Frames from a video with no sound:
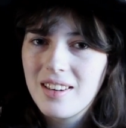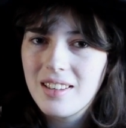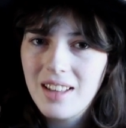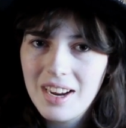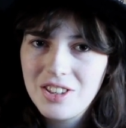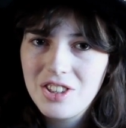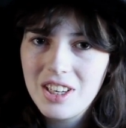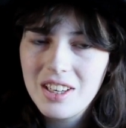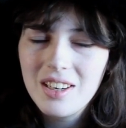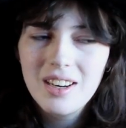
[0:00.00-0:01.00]

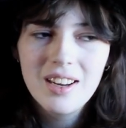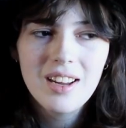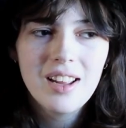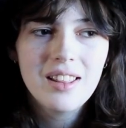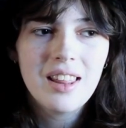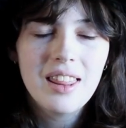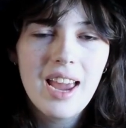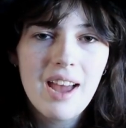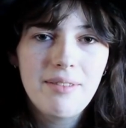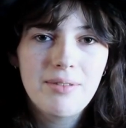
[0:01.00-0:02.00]
collection that
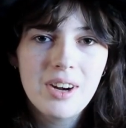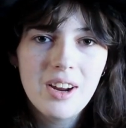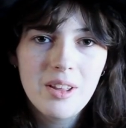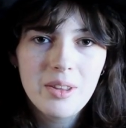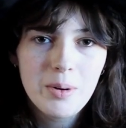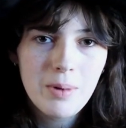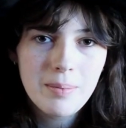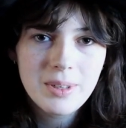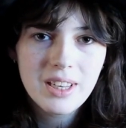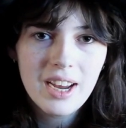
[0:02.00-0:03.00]
they have free on their
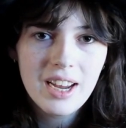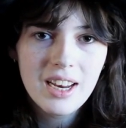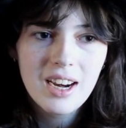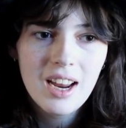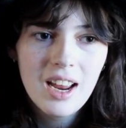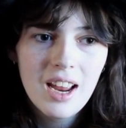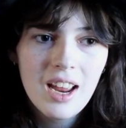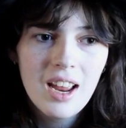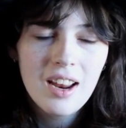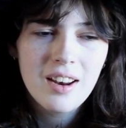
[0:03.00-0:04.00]
website.
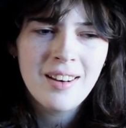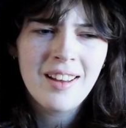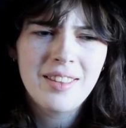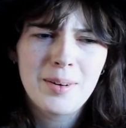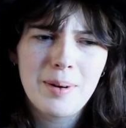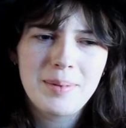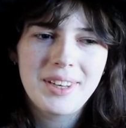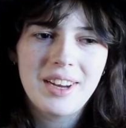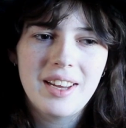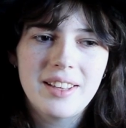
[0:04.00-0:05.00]
Not their
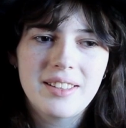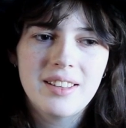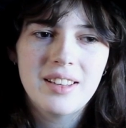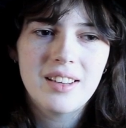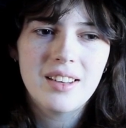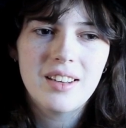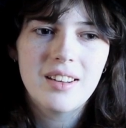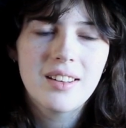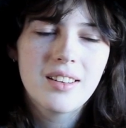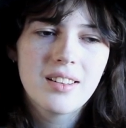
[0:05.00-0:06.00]
website. It's
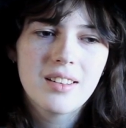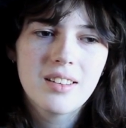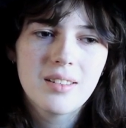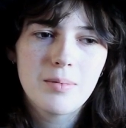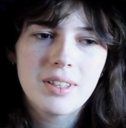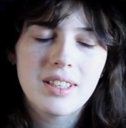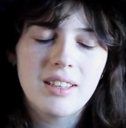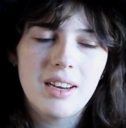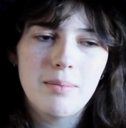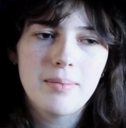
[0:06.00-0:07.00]
the what's the
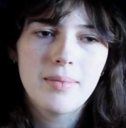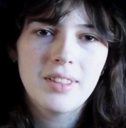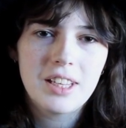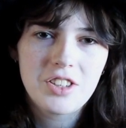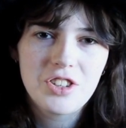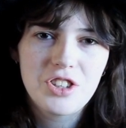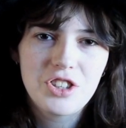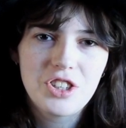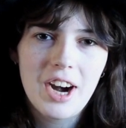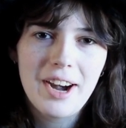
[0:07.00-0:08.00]
name?
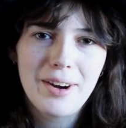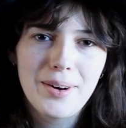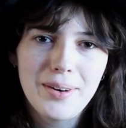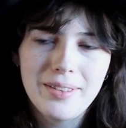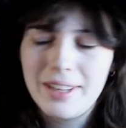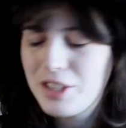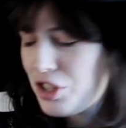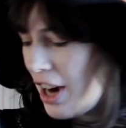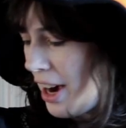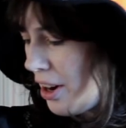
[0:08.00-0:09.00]
Leicestershire,
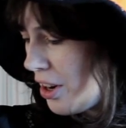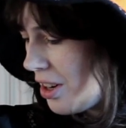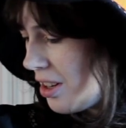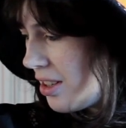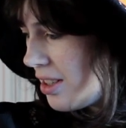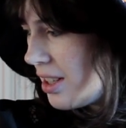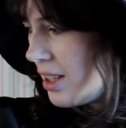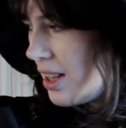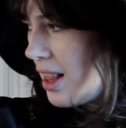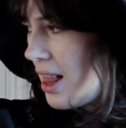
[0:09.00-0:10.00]
Leicestershire,
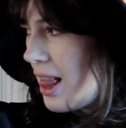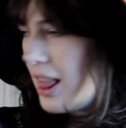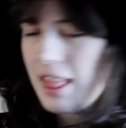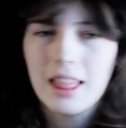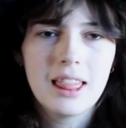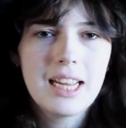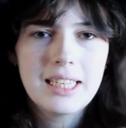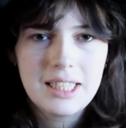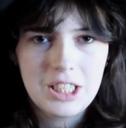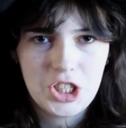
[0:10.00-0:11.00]

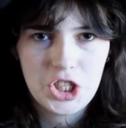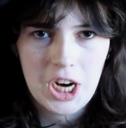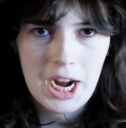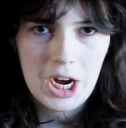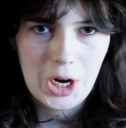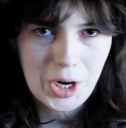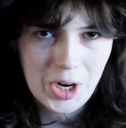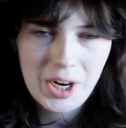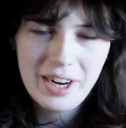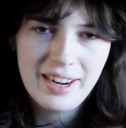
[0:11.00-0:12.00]

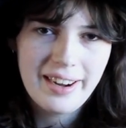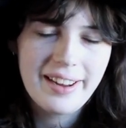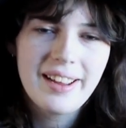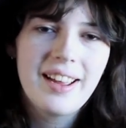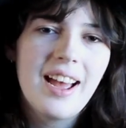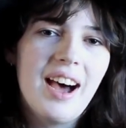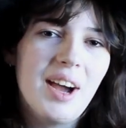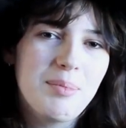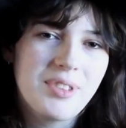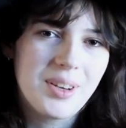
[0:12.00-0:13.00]
Leicestershire
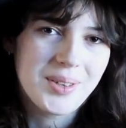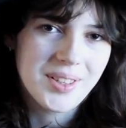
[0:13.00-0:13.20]
I'm so